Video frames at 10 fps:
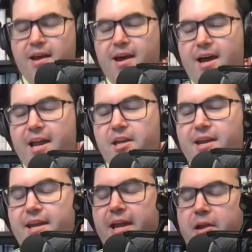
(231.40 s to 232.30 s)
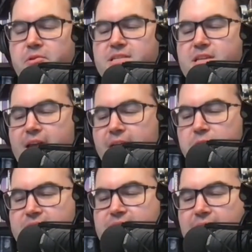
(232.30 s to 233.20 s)
uh, uh he was, he
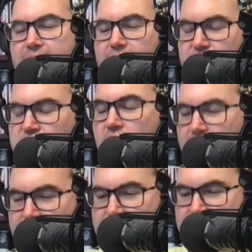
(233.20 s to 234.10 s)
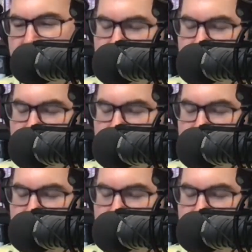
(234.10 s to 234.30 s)
was saying that China does that.